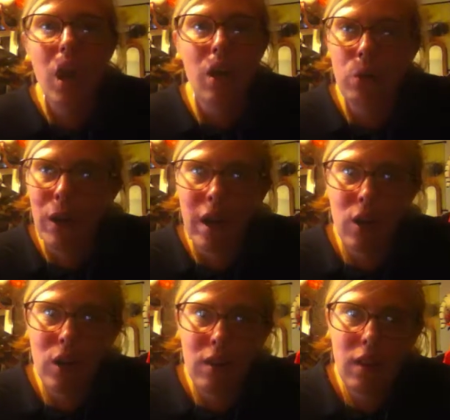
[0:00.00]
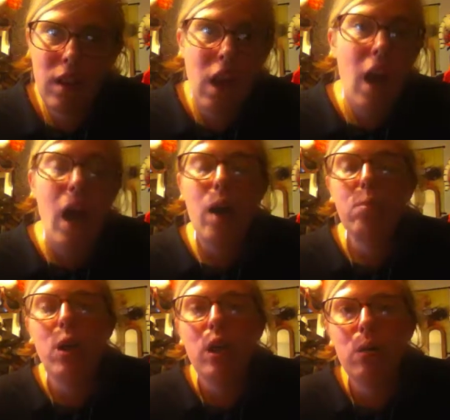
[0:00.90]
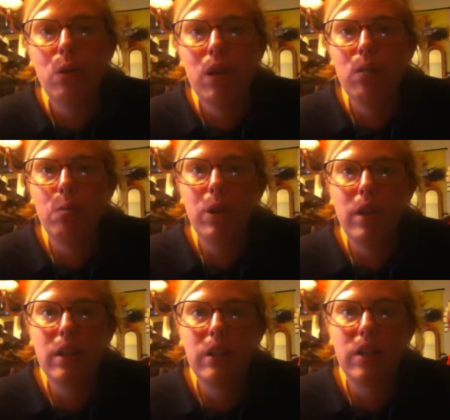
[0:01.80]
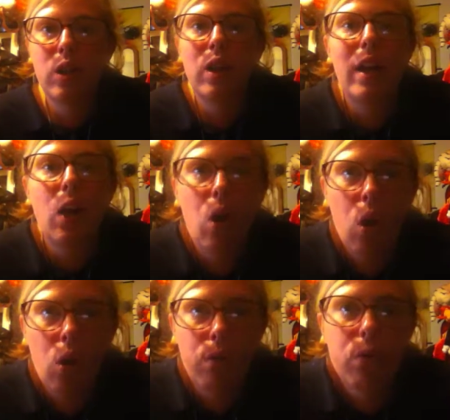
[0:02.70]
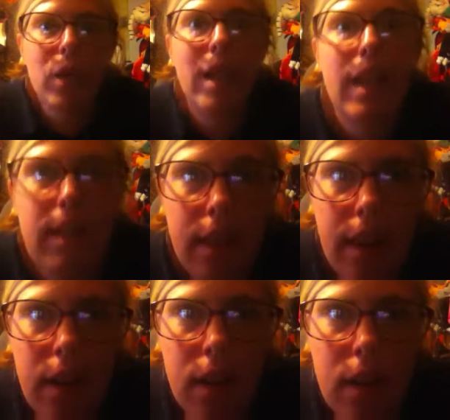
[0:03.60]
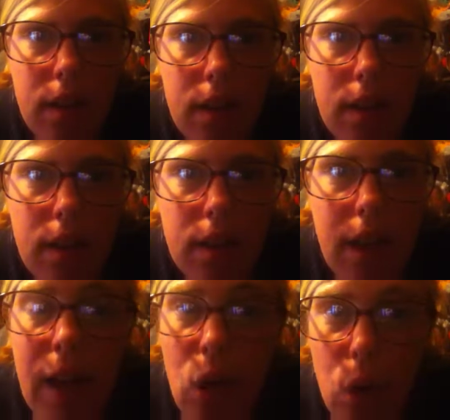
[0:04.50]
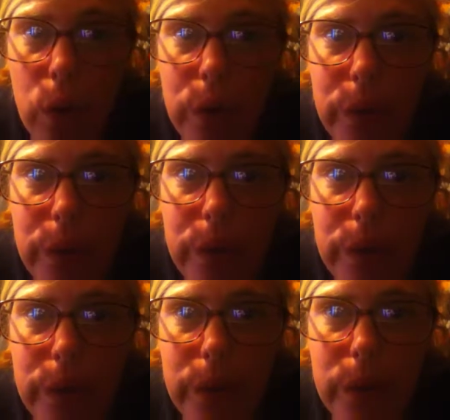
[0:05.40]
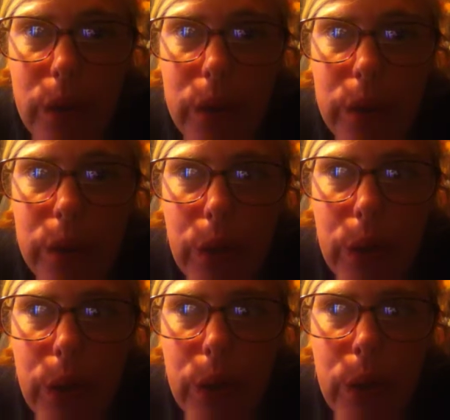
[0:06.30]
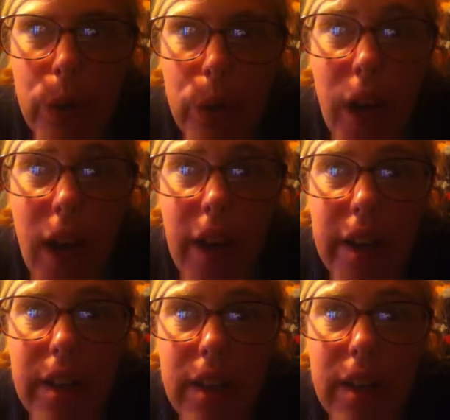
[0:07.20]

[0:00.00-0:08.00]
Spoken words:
OA or anything, I probably wouldn't have been considered at all for anything. At all. So, yeah.